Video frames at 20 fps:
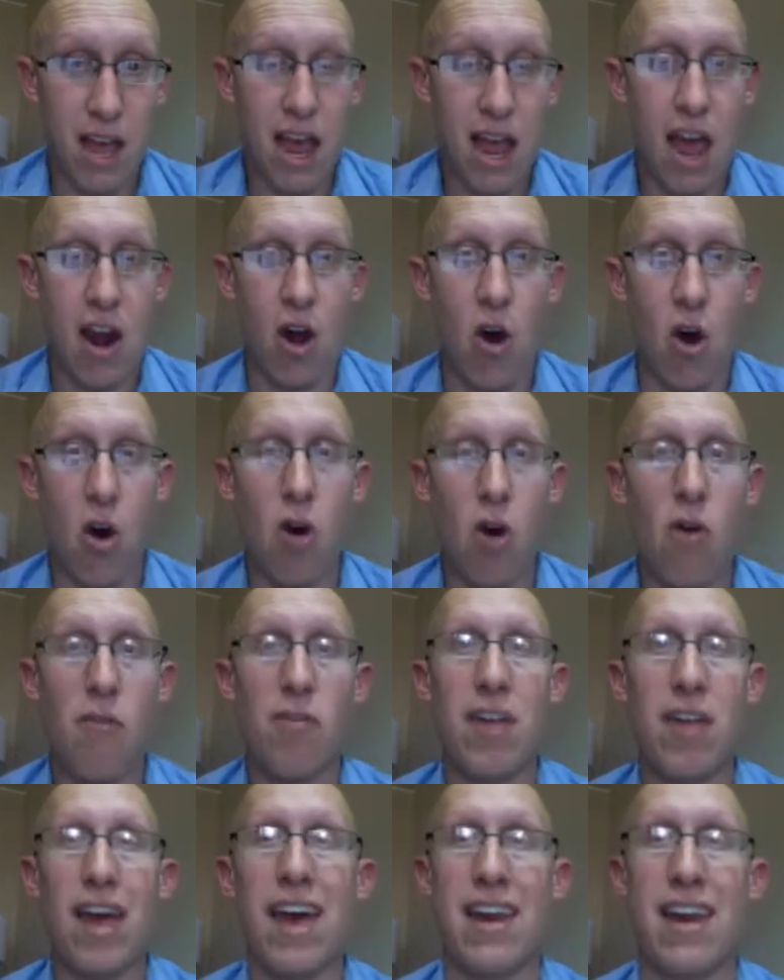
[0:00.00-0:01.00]
And all
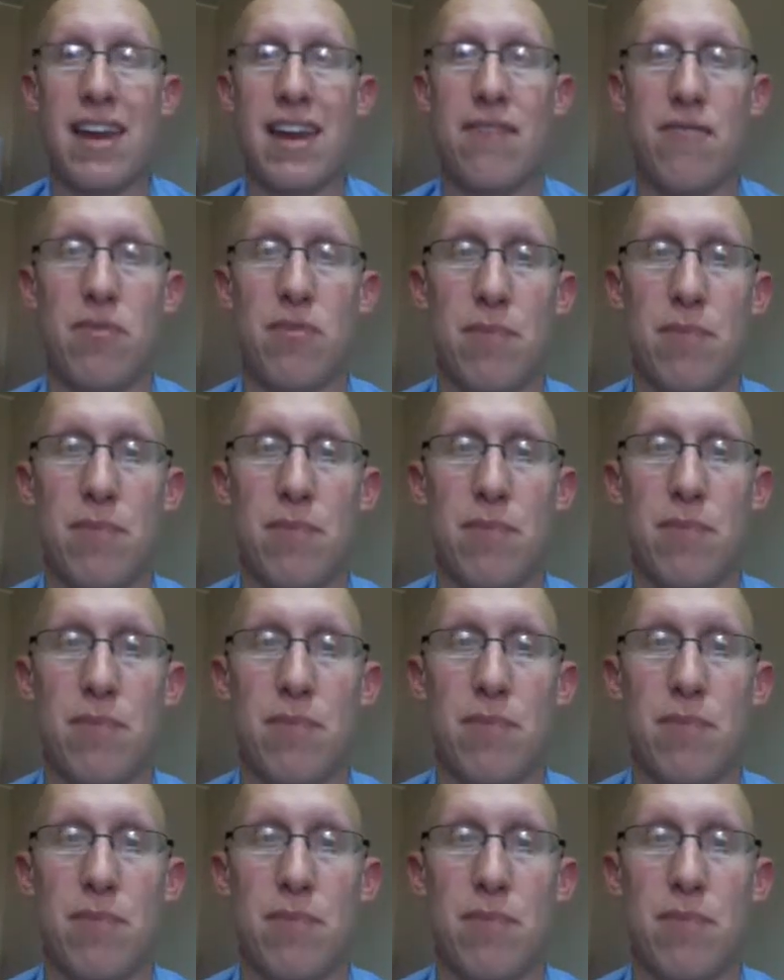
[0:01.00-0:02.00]
that
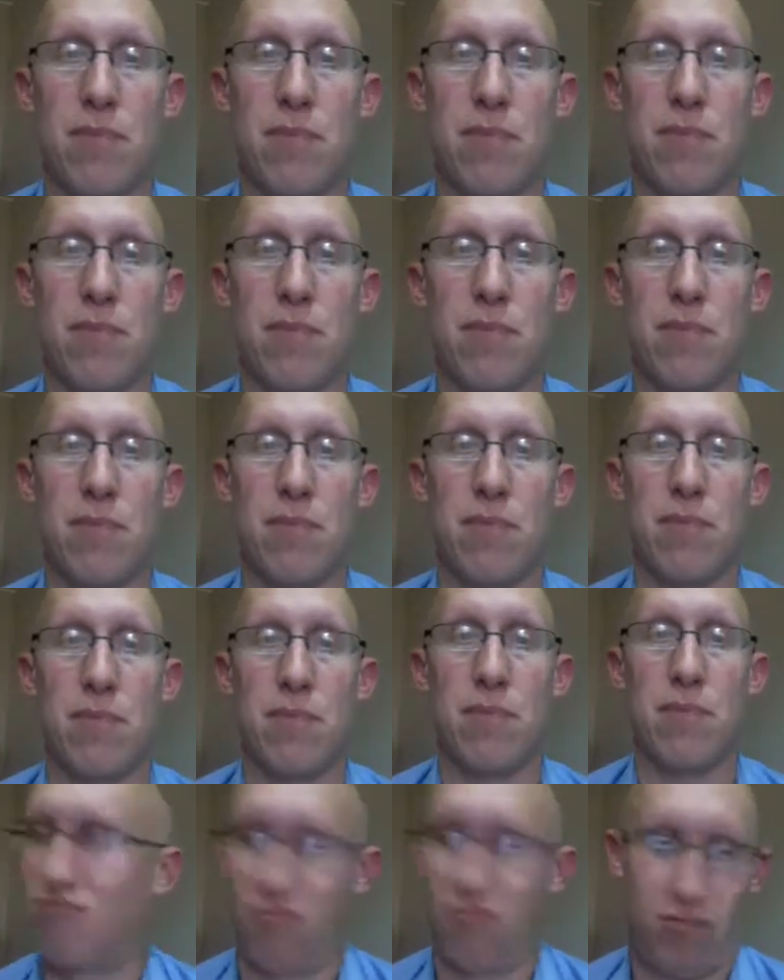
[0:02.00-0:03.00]
information is being processed
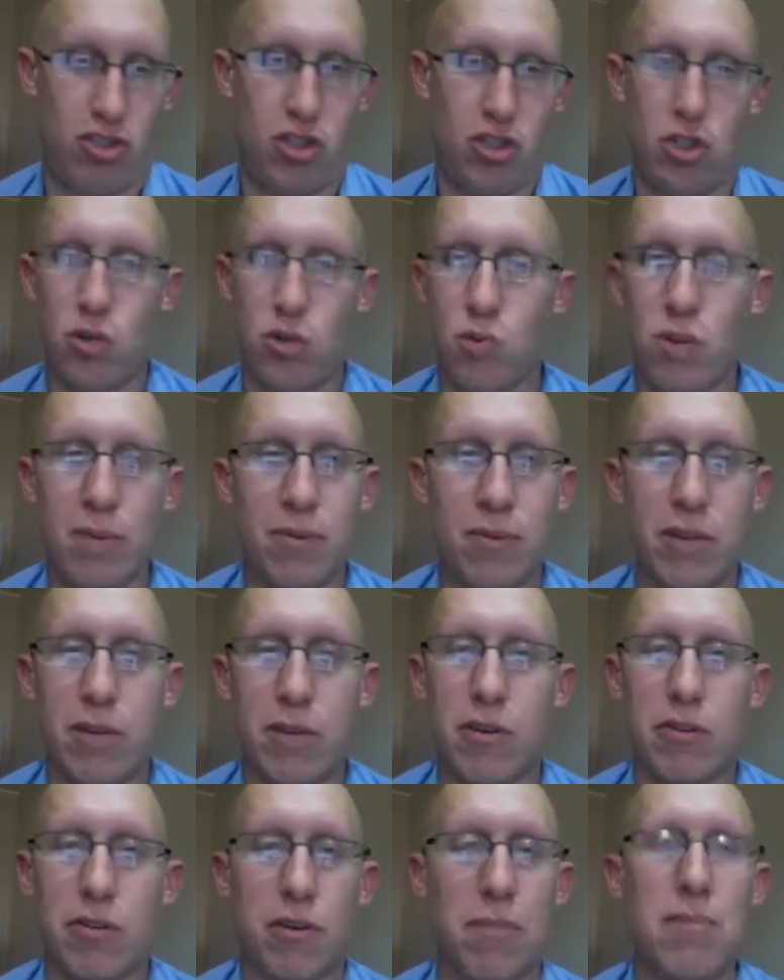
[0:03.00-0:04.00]
extremely
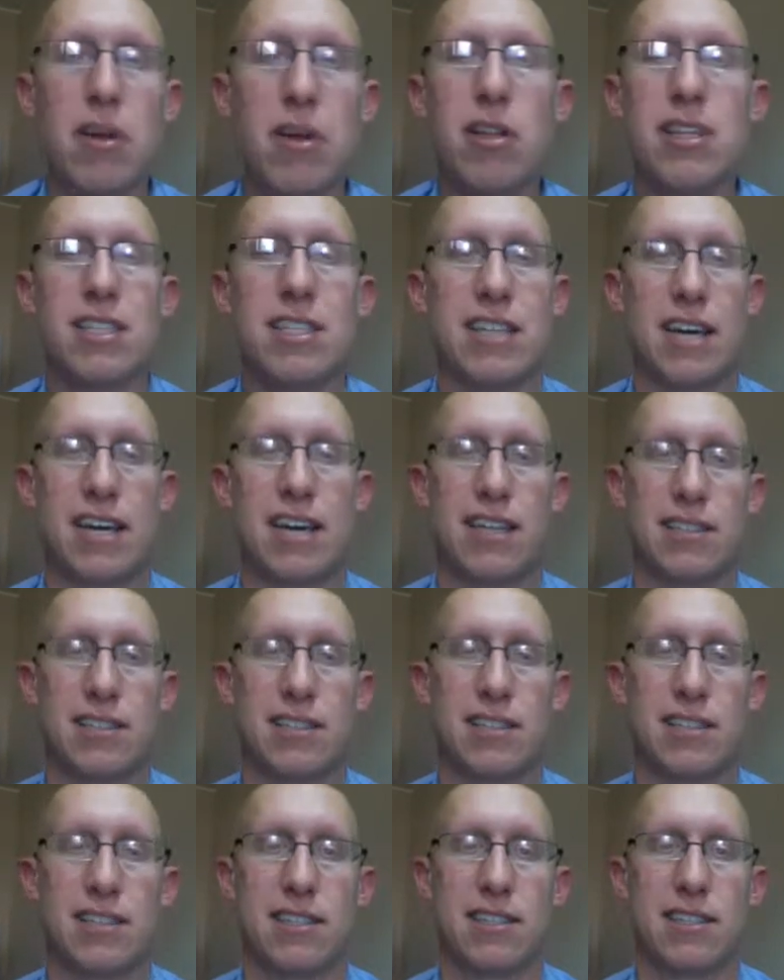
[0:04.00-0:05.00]
quickly, milliseconds,
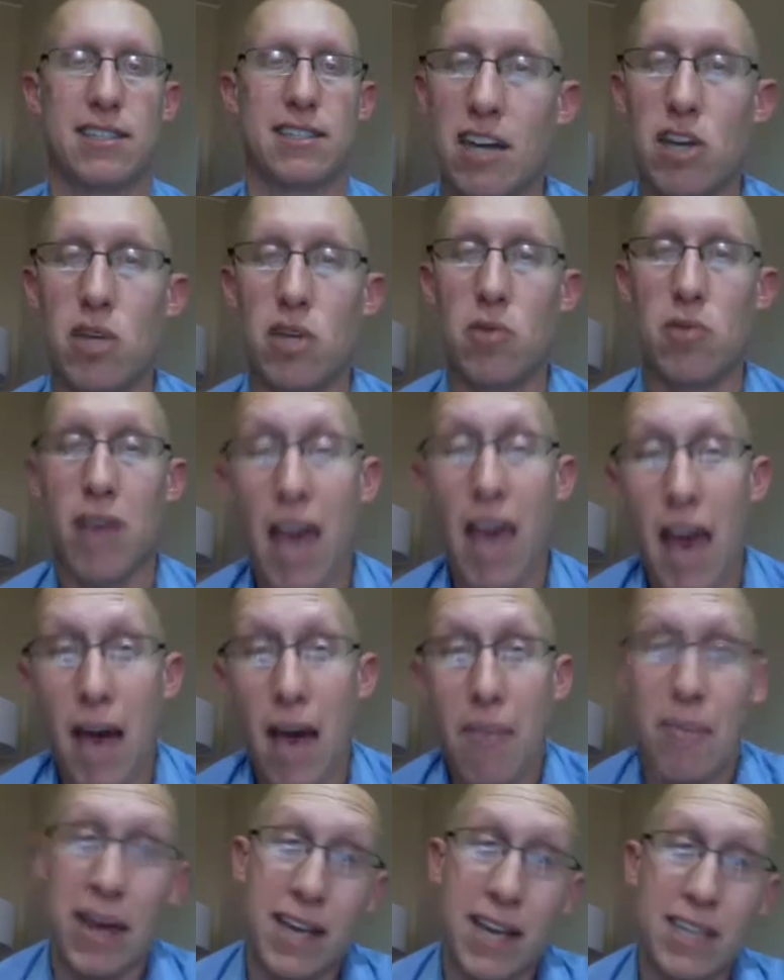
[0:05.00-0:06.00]
to tell you, yeah,
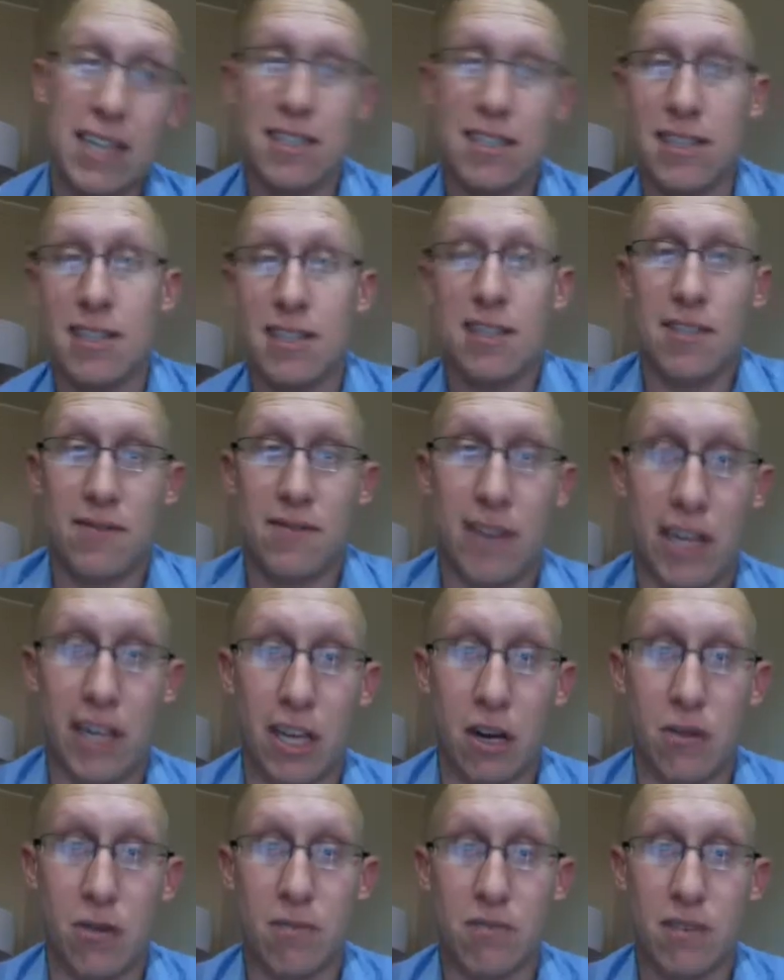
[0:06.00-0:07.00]
pay attention to this
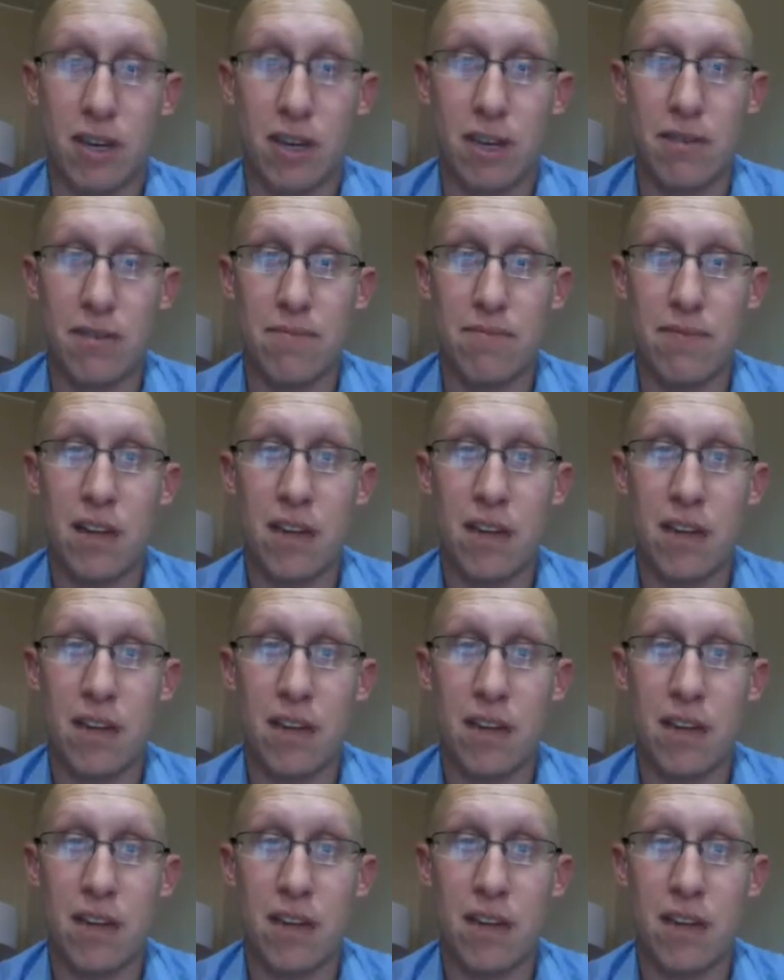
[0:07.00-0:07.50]
video. Okay?